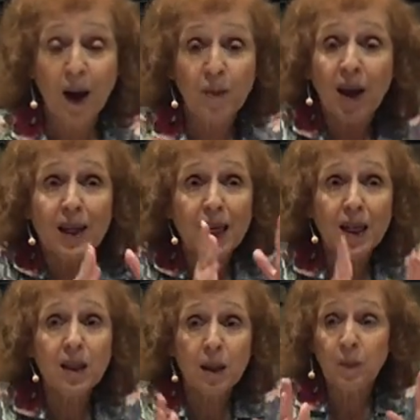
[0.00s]
I'm not
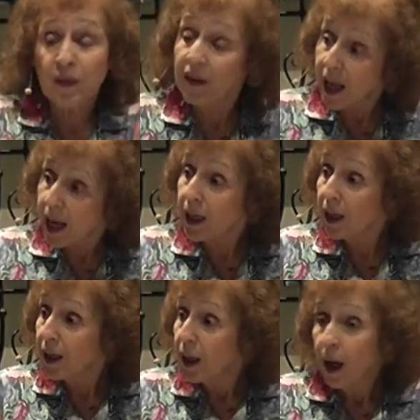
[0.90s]
cutting them slack.
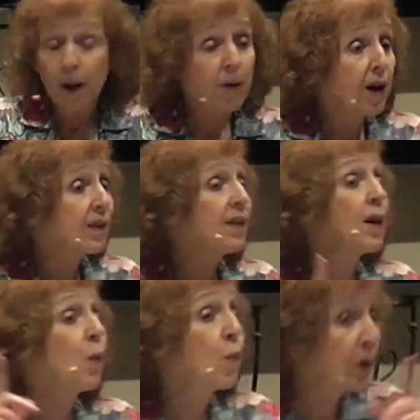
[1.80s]
I'm not
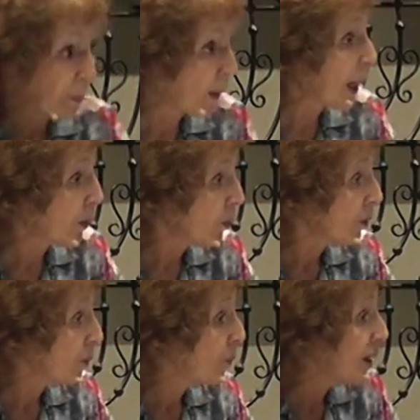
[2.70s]
saying we're better,
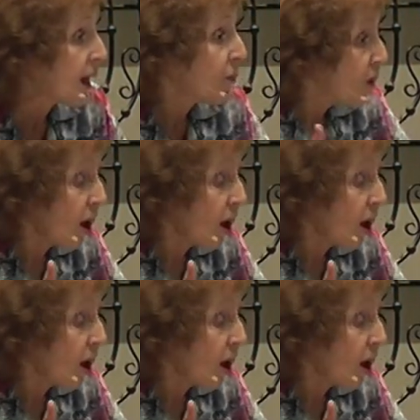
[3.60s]
but I'm